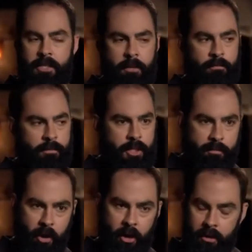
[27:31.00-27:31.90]
some
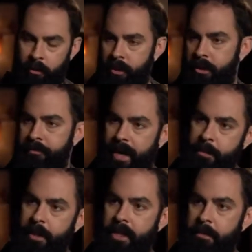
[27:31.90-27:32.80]
smaller, really
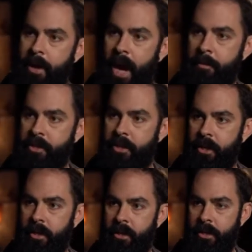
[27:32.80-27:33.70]
fast-paced maps, and
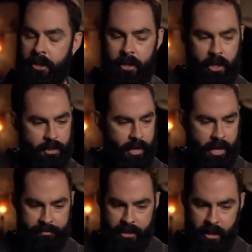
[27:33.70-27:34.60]
you're gonna also
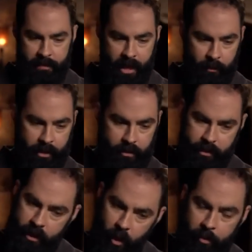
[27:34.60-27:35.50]
have some that
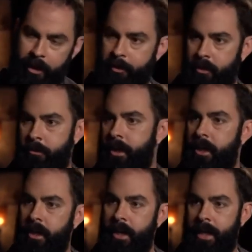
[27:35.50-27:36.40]
we kind of open up a little
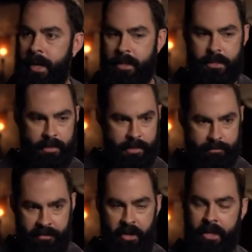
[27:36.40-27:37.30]
bit. And again,
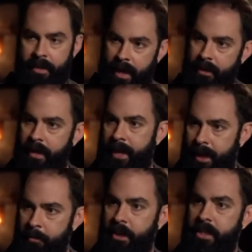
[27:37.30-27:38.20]
it's varying that
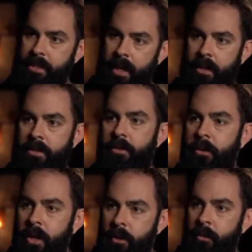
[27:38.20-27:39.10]
gameplay style.
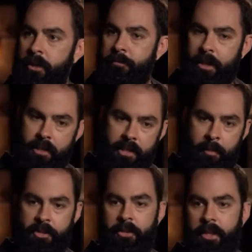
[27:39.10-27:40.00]
So we give players
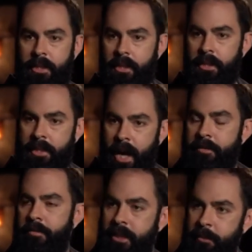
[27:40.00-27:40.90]
opportunity to
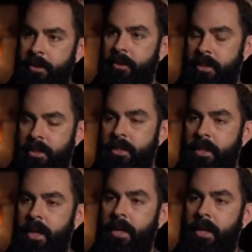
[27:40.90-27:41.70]
have different experiences.